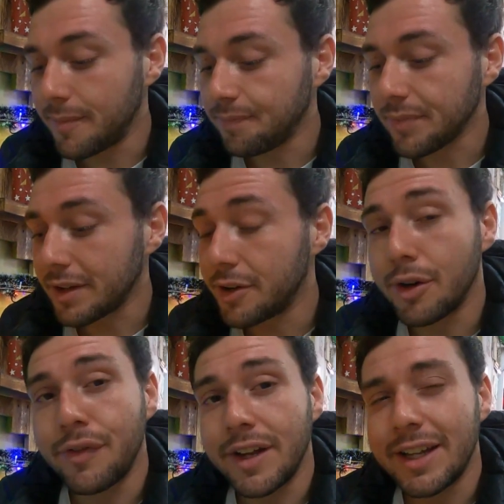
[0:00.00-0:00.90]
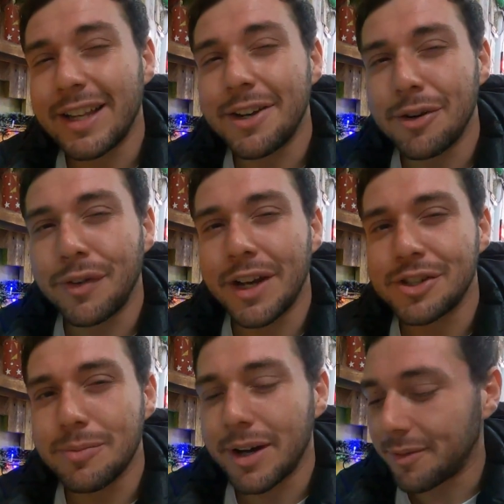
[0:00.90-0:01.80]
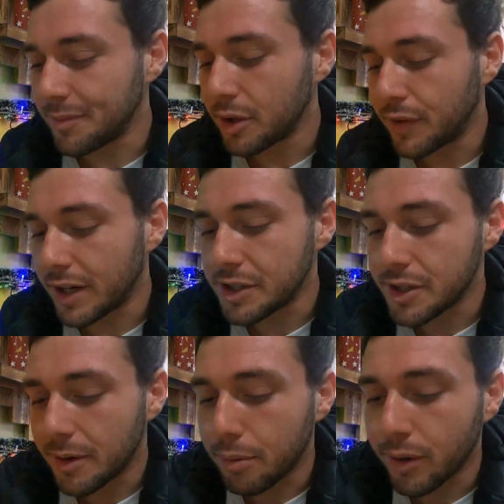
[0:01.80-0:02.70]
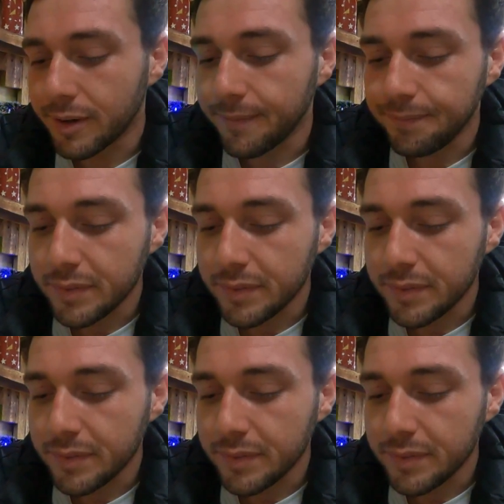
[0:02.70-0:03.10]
Hit that notification bell. Notifications are important.